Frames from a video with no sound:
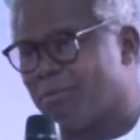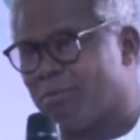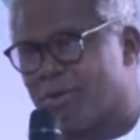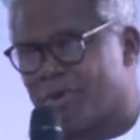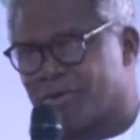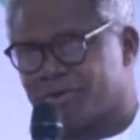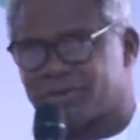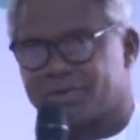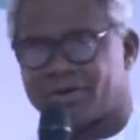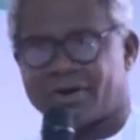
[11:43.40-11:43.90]

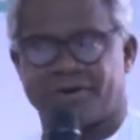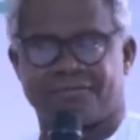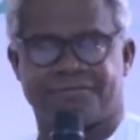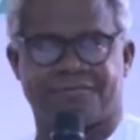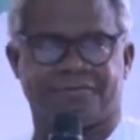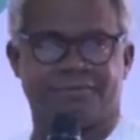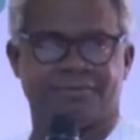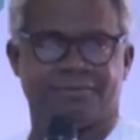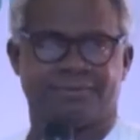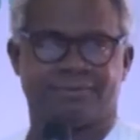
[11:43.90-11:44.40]
most
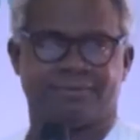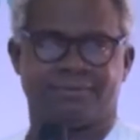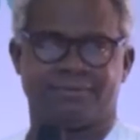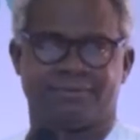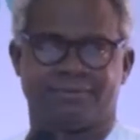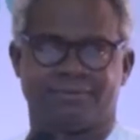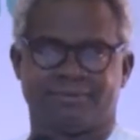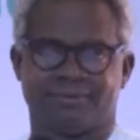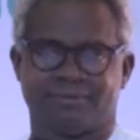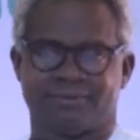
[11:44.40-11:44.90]
often
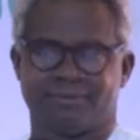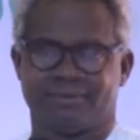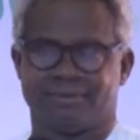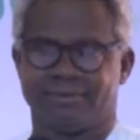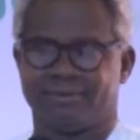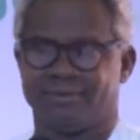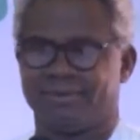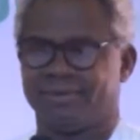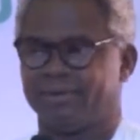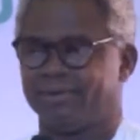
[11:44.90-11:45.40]

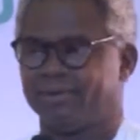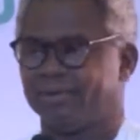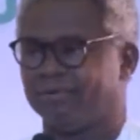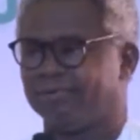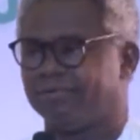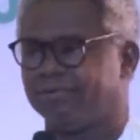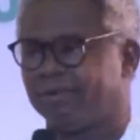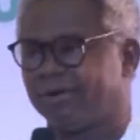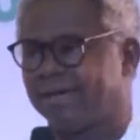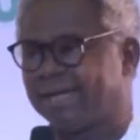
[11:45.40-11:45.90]

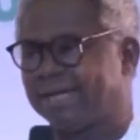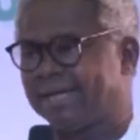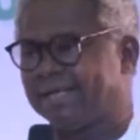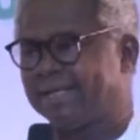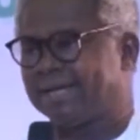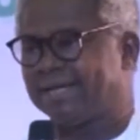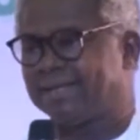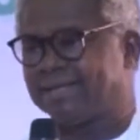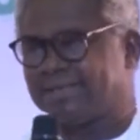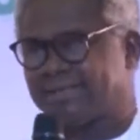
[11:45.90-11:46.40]

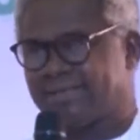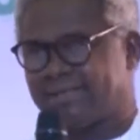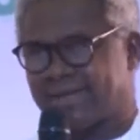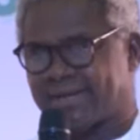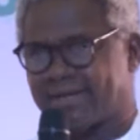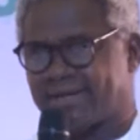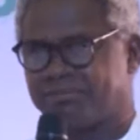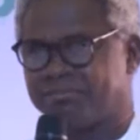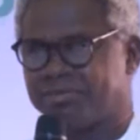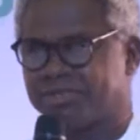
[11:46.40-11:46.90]
forget that this
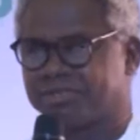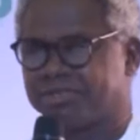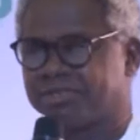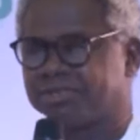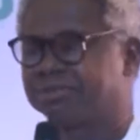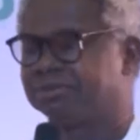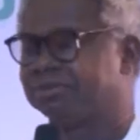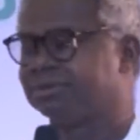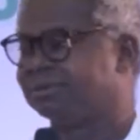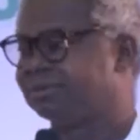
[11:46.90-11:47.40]
is an
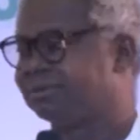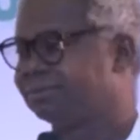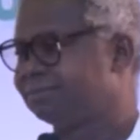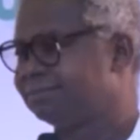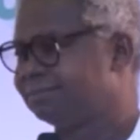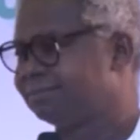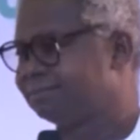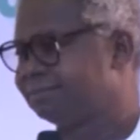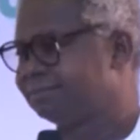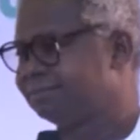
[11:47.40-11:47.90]
administration